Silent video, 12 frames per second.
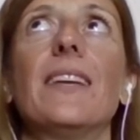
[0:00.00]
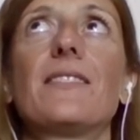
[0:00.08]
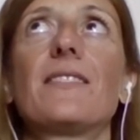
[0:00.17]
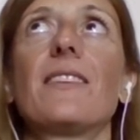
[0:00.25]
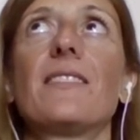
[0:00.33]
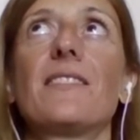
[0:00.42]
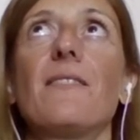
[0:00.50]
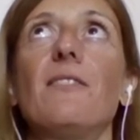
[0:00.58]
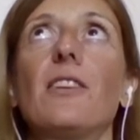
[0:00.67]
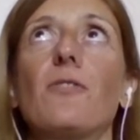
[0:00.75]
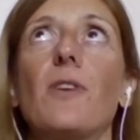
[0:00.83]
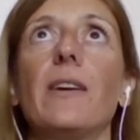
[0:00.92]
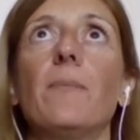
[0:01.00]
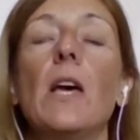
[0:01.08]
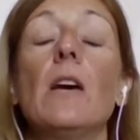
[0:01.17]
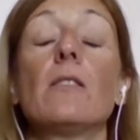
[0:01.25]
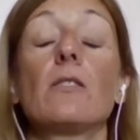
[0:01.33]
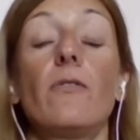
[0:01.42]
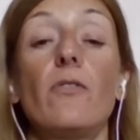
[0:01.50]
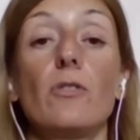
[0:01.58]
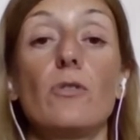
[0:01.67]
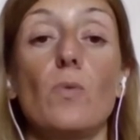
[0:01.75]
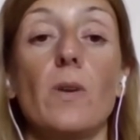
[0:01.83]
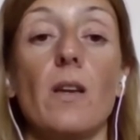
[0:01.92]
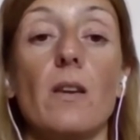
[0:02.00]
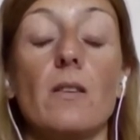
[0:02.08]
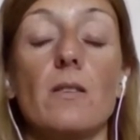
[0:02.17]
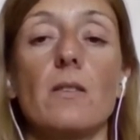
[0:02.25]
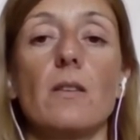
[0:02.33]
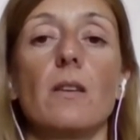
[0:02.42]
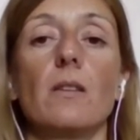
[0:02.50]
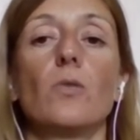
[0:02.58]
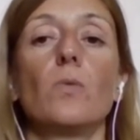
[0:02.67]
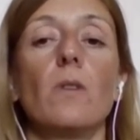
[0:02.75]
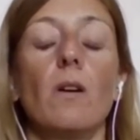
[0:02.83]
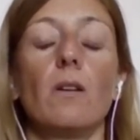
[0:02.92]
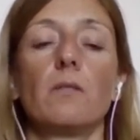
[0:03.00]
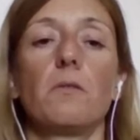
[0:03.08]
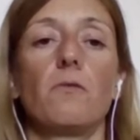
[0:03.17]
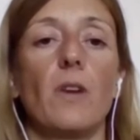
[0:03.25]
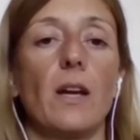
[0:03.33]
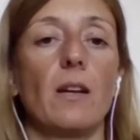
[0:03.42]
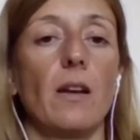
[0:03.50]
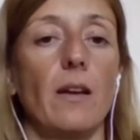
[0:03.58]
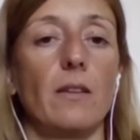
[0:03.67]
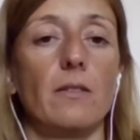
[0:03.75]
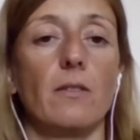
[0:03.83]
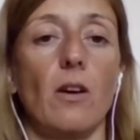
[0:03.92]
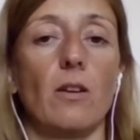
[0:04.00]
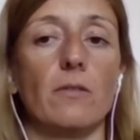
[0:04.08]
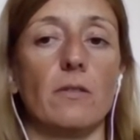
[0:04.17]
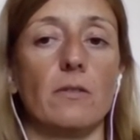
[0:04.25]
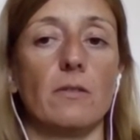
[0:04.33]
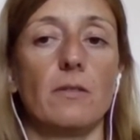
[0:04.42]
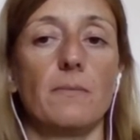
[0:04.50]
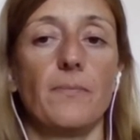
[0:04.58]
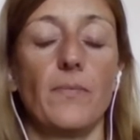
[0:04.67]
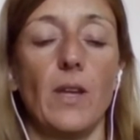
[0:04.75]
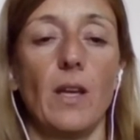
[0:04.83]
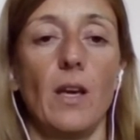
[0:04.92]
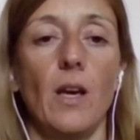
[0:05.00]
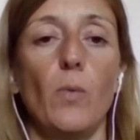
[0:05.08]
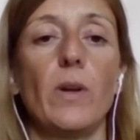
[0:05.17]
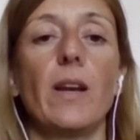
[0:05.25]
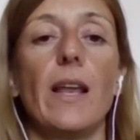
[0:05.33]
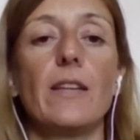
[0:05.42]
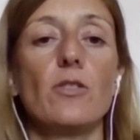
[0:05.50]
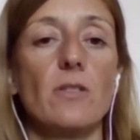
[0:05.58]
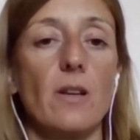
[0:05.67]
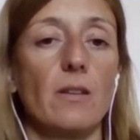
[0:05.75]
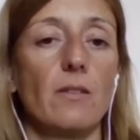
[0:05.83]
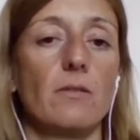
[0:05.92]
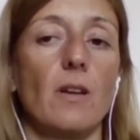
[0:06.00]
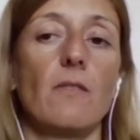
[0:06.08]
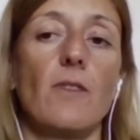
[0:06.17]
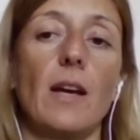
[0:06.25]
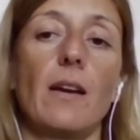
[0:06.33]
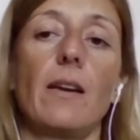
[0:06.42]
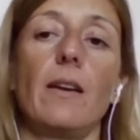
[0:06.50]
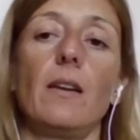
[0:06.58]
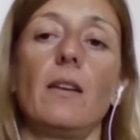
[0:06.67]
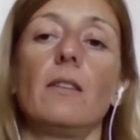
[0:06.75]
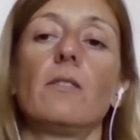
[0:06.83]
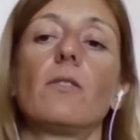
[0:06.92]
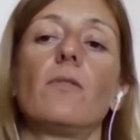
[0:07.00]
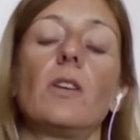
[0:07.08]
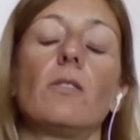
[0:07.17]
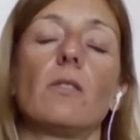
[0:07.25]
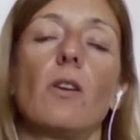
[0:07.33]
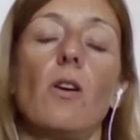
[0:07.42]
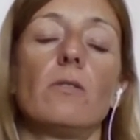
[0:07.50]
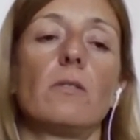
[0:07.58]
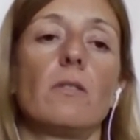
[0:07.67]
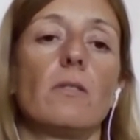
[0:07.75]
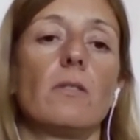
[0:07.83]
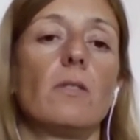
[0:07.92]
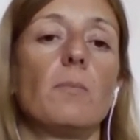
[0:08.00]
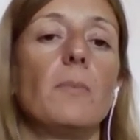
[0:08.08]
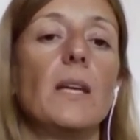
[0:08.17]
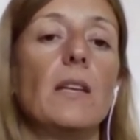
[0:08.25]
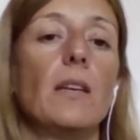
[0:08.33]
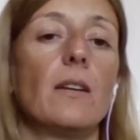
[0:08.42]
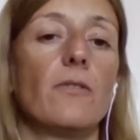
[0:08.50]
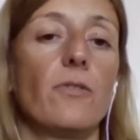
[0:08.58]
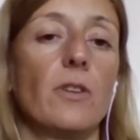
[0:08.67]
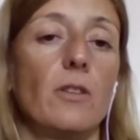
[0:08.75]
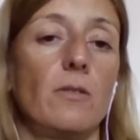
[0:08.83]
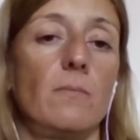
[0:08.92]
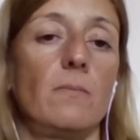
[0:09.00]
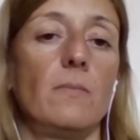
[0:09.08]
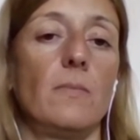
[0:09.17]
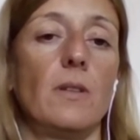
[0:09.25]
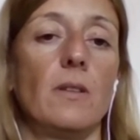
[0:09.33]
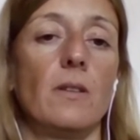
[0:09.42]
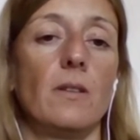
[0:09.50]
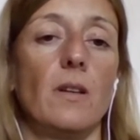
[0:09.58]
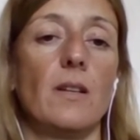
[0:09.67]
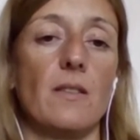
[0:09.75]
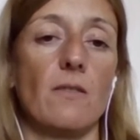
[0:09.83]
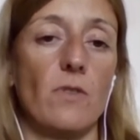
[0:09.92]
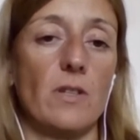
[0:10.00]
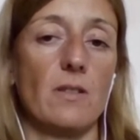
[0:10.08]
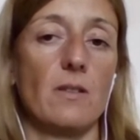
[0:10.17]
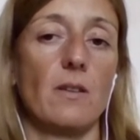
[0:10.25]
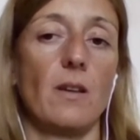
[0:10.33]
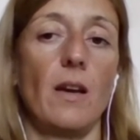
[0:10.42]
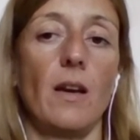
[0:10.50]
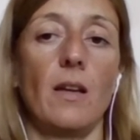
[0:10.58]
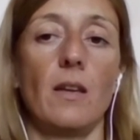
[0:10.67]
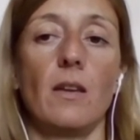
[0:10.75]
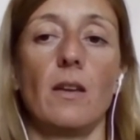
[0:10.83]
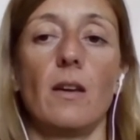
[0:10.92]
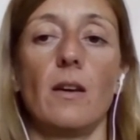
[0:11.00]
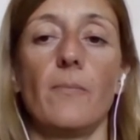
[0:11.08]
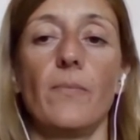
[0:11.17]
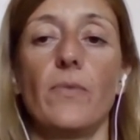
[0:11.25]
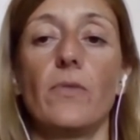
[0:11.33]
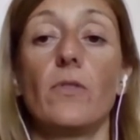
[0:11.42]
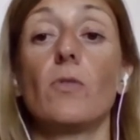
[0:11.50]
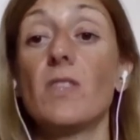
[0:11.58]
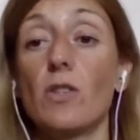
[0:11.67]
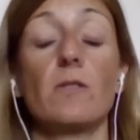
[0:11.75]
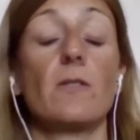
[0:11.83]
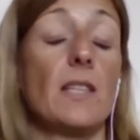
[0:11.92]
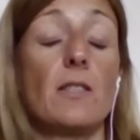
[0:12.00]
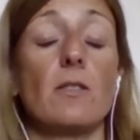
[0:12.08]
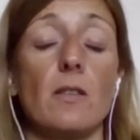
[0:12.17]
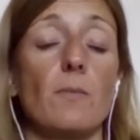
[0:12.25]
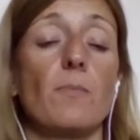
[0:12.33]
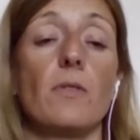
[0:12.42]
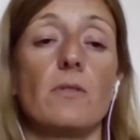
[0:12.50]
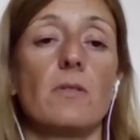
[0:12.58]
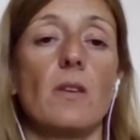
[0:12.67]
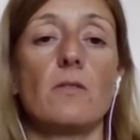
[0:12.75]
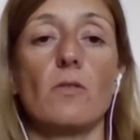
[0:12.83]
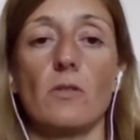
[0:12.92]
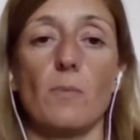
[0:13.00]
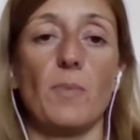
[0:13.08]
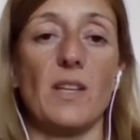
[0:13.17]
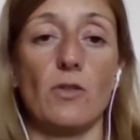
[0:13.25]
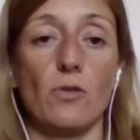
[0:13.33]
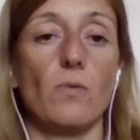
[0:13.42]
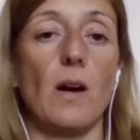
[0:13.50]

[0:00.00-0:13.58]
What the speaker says: let's give it a try. So the first one is, do not regulate content. When legislators directly intervene on the content, media freedom is at risk. And the risk of censorship is